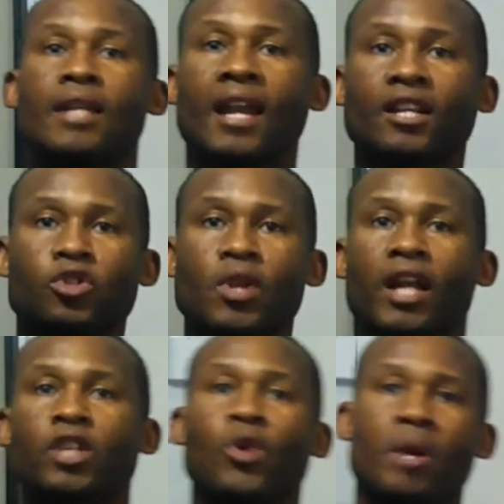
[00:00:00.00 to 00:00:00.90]
Now that you
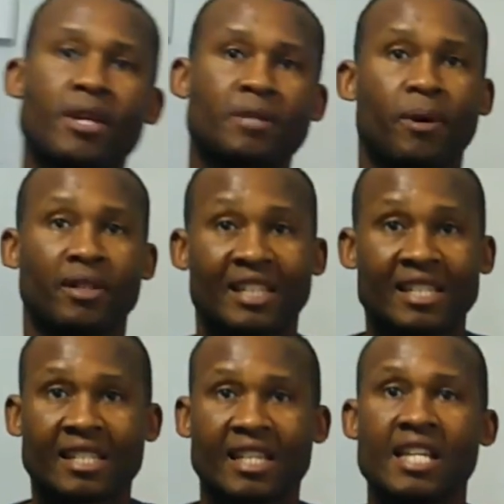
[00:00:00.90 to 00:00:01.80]
know how to train based upon the
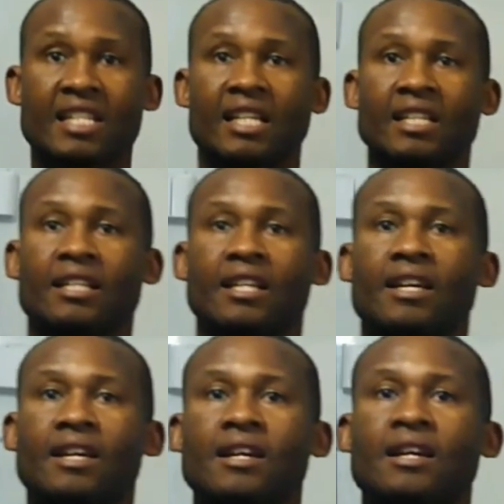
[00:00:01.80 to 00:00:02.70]
season,
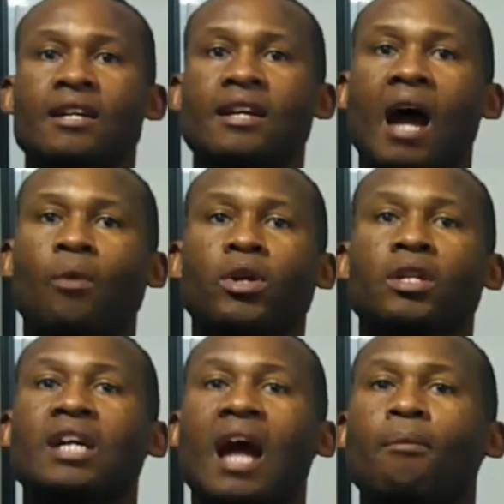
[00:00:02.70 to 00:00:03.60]
I
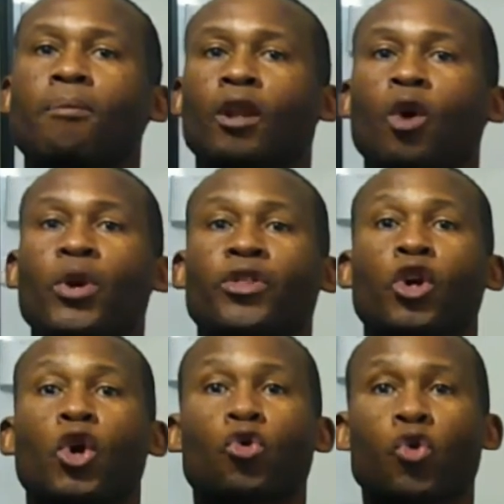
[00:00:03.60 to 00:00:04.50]
want you to comment below
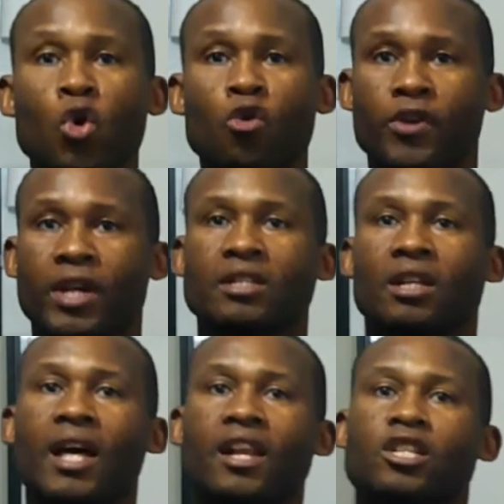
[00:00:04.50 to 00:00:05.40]
with grooving
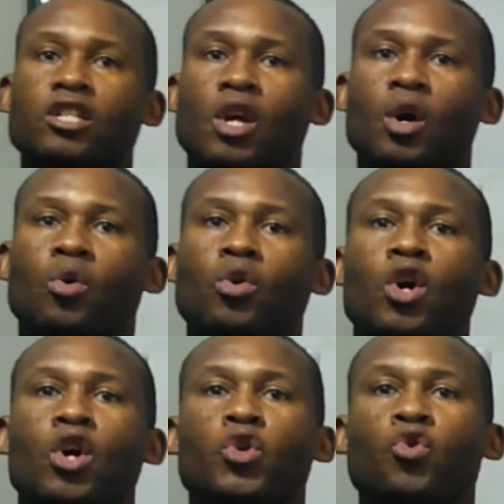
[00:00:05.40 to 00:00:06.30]
to let us
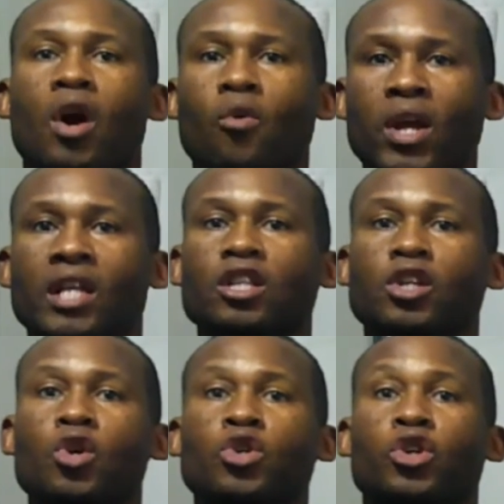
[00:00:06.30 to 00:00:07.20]
know you are ready
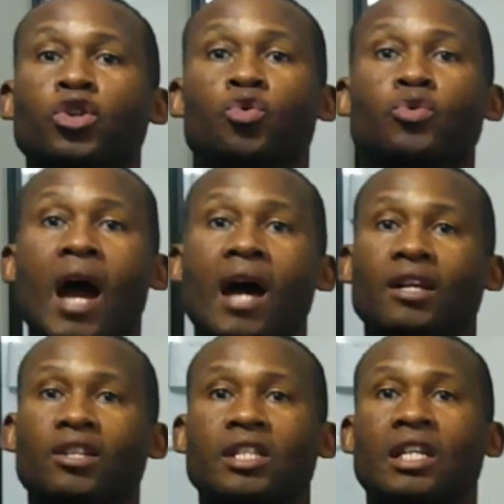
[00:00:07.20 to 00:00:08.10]
to use your new
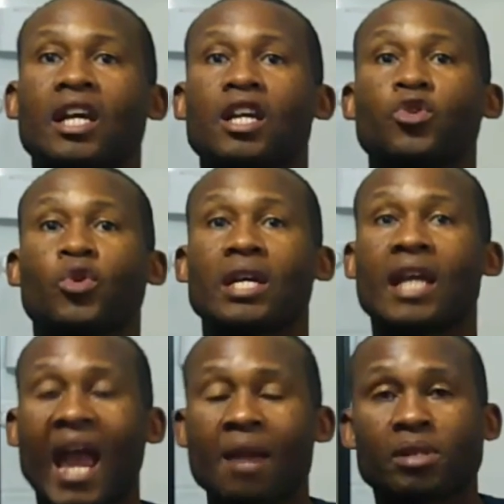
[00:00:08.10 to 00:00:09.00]
knowledge to get your
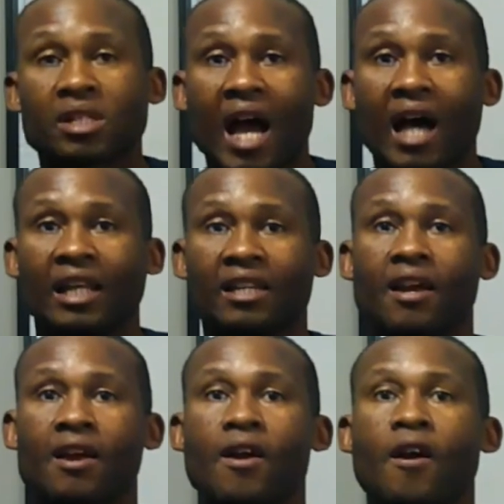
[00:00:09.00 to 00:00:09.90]
game
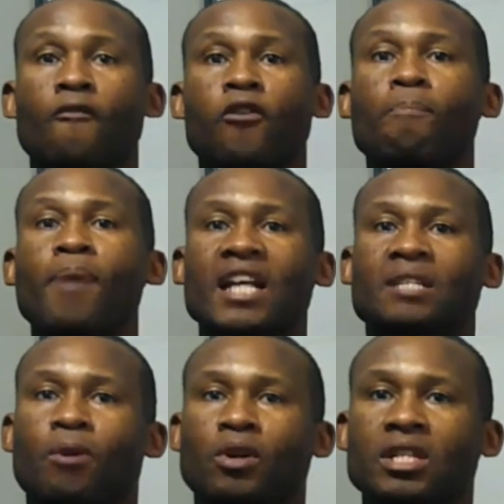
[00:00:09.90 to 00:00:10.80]
solid for
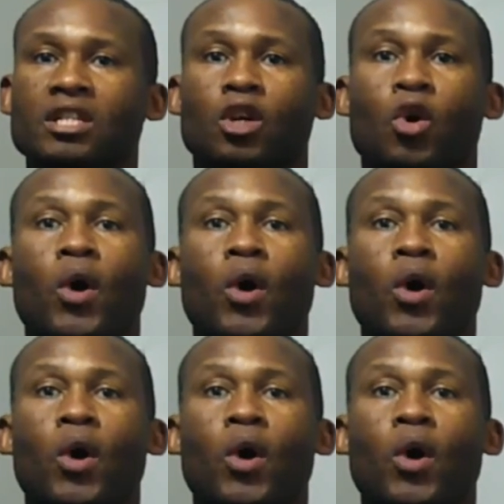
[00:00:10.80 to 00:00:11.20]
basketball season.